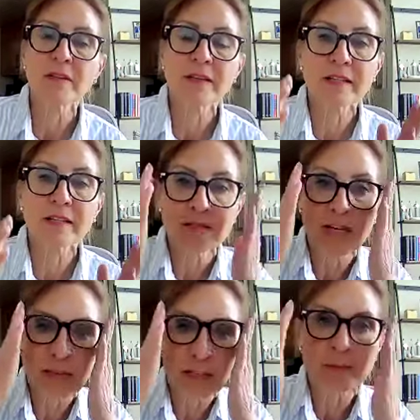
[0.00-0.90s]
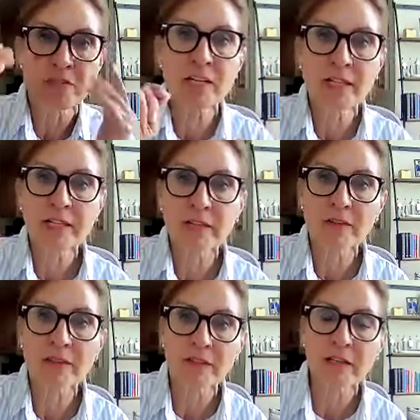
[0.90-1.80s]
things not that i'm checking
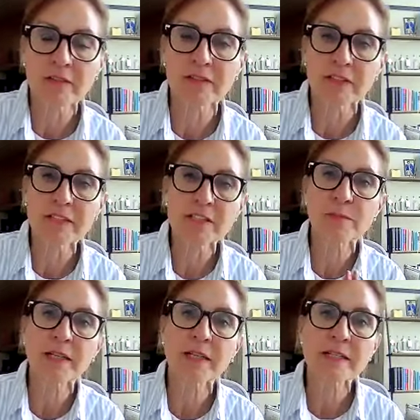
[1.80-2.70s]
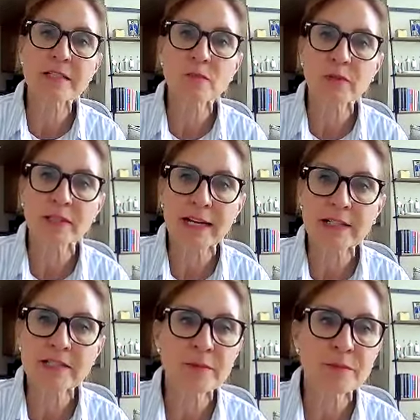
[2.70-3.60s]
everything off a list but it is a
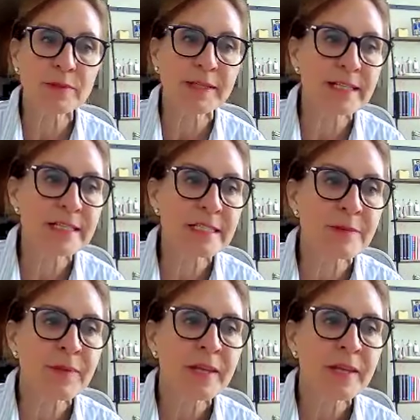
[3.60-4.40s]
relaxing place